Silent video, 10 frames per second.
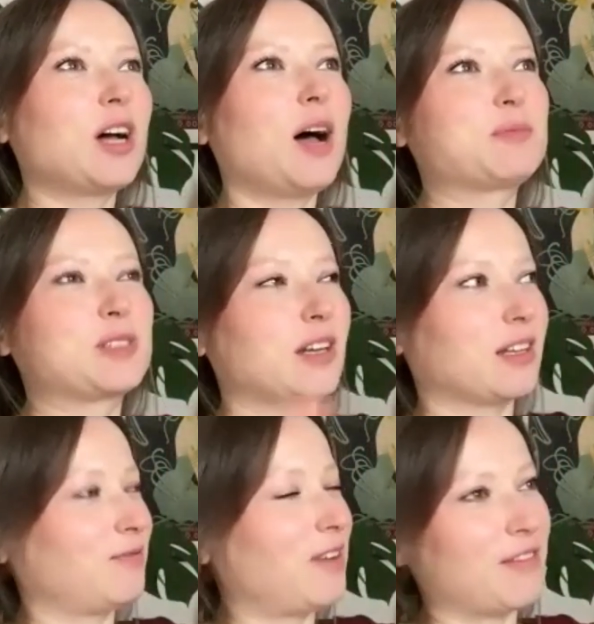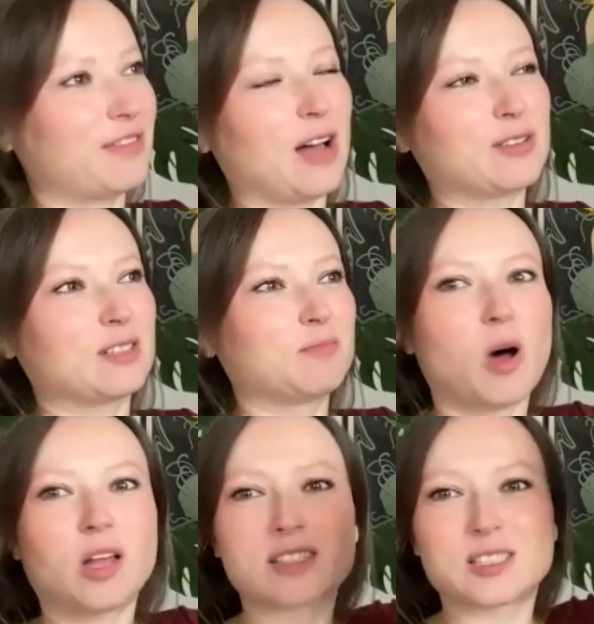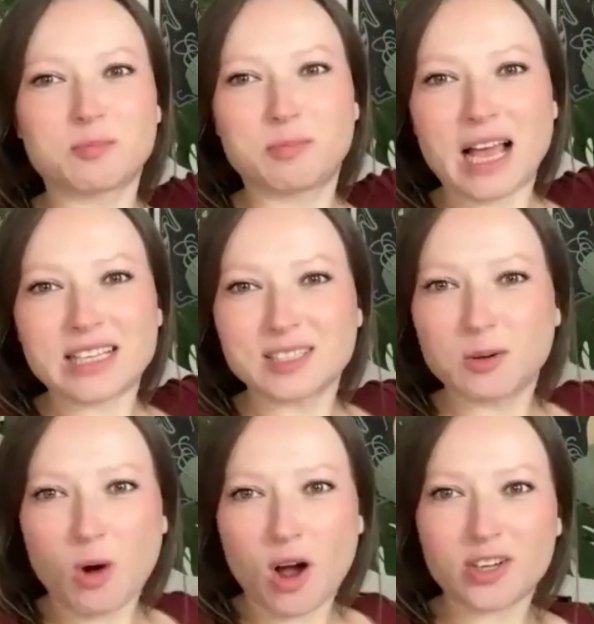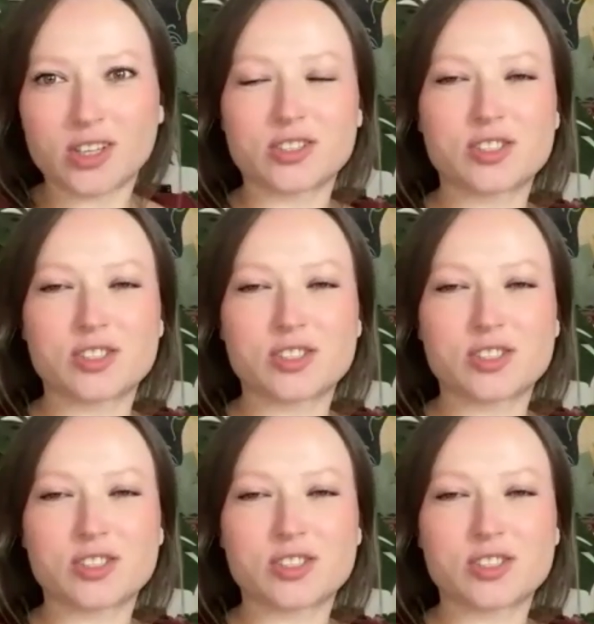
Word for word: cups and not five thousand bottles of plastic water.